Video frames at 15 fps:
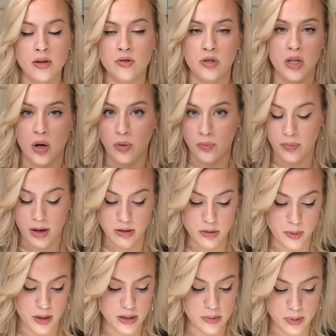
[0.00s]
So my
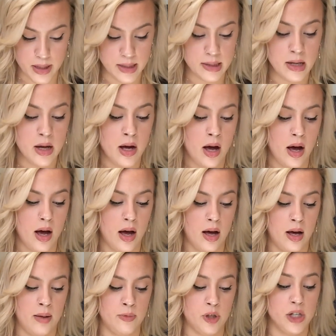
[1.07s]
response was,
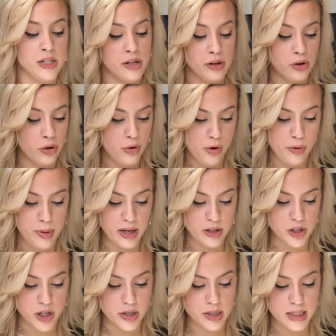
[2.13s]
just looked through
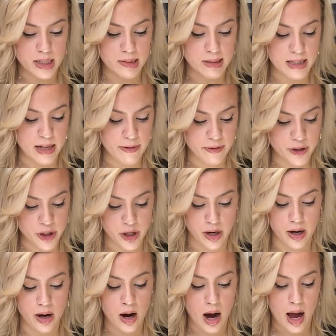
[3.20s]
pictures to see for
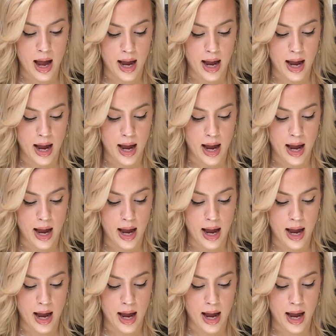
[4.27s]
sure,